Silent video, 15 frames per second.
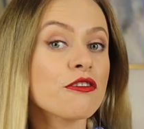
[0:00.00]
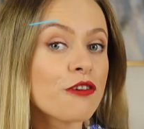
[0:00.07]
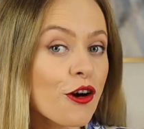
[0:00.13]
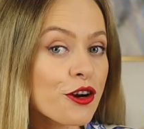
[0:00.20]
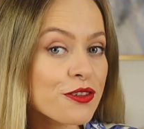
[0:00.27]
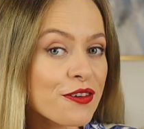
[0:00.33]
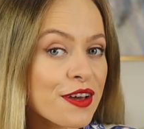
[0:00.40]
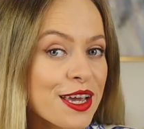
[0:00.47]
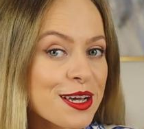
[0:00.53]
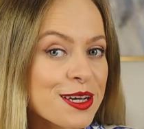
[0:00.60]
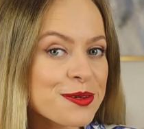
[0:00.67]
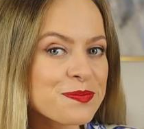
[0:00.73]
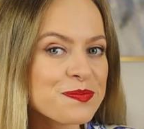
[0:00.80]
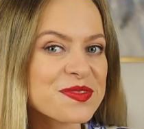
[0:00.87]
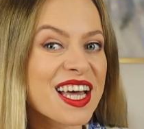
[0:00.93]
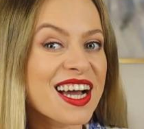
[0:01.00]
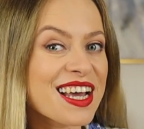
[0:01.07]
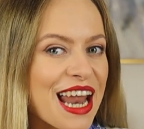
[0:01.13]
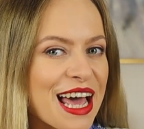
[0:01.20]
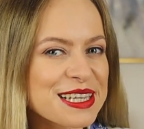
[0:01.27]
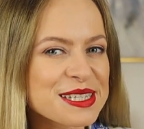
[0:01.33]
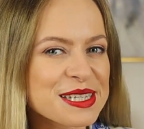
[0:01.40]
Fourth thing, the
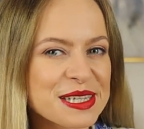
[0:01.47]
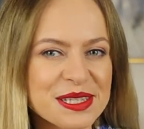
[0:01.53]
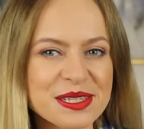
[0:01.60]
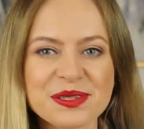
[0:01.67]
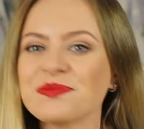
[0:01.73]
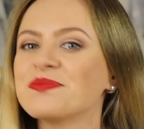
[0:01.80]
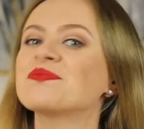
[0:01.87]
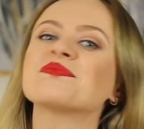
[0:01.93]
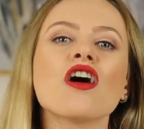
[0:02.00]
glasses.